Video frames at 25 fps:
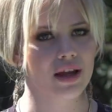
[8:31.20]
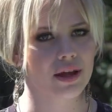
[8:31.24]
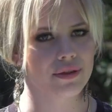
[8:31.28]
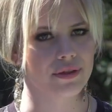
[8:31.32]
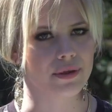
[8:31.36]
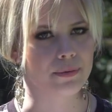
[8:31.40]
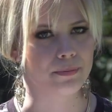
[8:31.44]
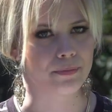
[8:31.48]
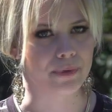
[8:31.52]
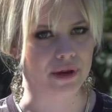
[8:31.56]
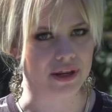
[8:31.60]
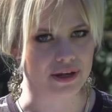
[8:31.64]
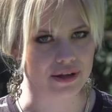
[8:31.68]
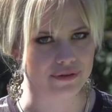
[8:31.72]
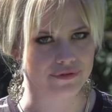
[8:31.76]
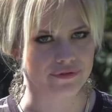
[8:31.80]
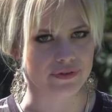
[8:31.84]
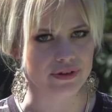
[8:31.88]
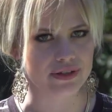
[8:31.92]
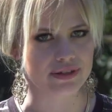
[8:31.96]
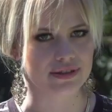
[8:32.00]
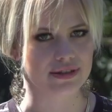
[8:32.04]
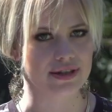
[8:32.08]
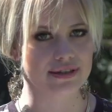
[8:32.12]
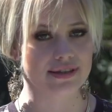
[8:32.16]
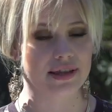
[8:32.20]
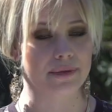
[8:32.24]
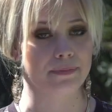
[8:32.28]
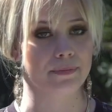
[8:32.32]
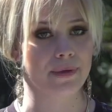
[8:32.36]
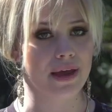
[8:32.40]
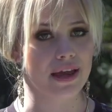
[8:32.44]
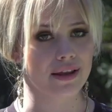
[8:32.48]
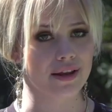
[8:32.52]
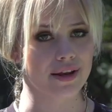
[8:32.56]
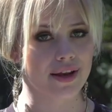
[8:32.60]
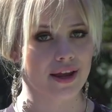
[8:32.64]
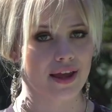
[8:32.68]
other benefits does a
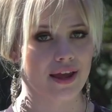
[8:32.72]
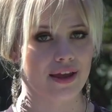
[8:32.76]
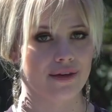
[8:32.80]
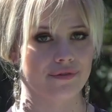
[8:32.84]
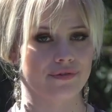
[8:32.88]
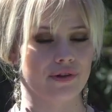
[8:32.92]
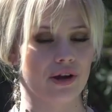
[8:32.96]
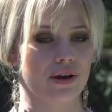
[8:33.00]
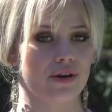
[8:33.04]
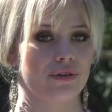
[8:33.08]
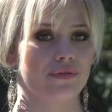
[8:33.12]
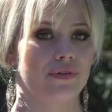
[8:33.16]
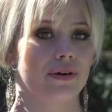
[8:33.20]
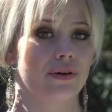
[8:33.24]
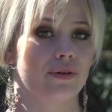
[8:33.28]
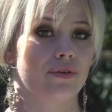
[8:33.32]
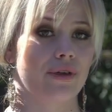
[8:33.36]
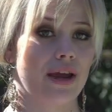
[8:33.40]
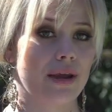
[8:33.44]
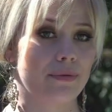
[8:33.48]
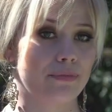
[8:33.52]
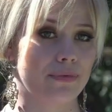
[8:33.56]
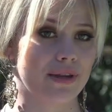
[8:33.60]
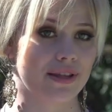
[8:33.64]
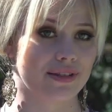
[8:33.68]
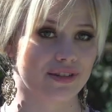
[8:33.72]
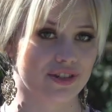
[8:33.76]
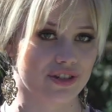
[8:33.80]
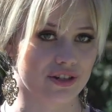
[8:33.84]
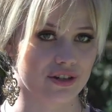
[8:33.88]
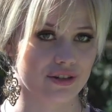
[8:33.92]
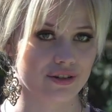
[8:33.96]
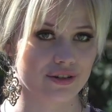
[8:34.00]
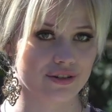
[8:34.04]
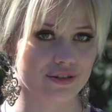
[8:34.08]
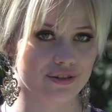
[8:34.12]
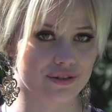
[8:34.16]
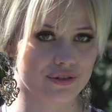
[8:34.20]
pellet have over grain
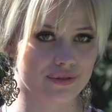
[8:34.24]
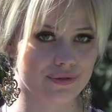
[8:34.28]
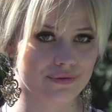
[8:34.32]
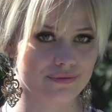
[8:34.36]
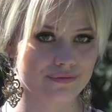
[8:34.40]
mixtures?